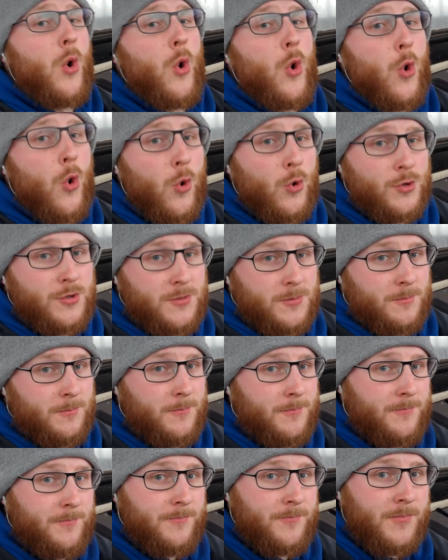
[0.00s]
awesome
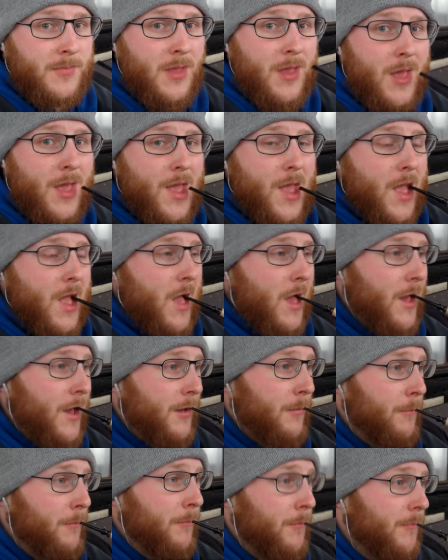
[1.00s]

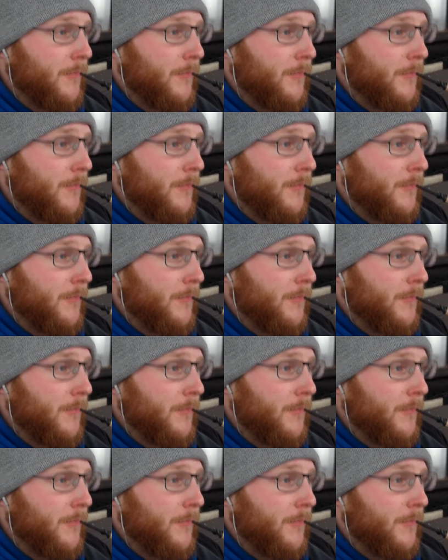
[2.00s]
um,